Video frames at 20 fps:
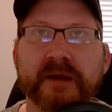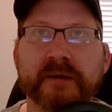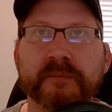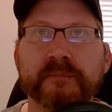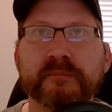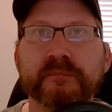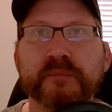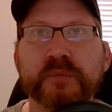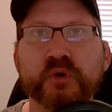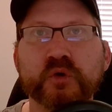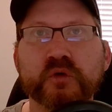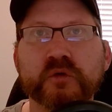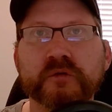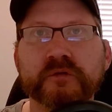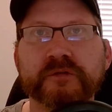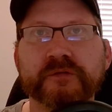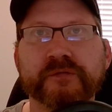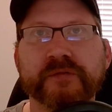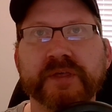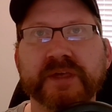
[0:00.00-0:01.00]

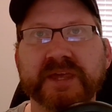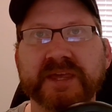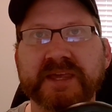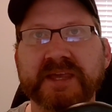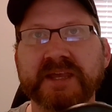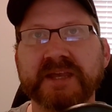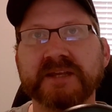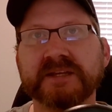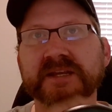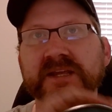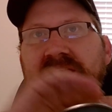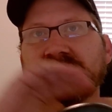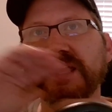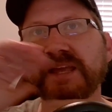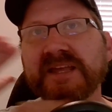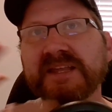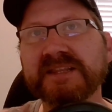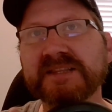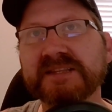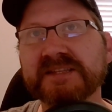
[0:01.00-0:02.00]
move the heat
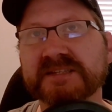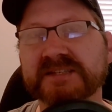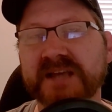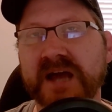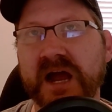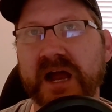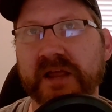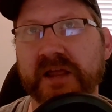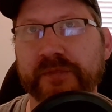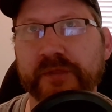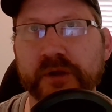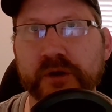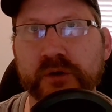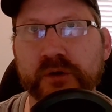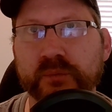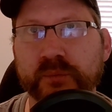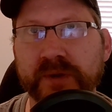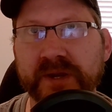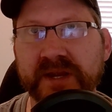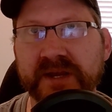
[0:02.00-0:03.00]
inside the
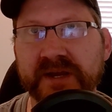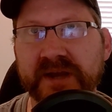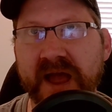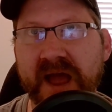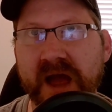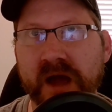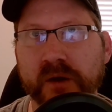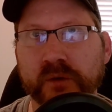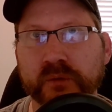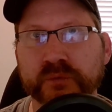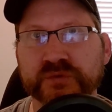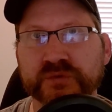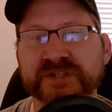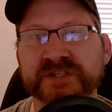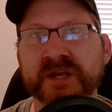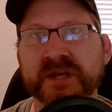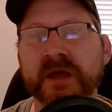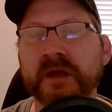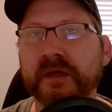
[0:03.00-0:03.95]
greenhouse,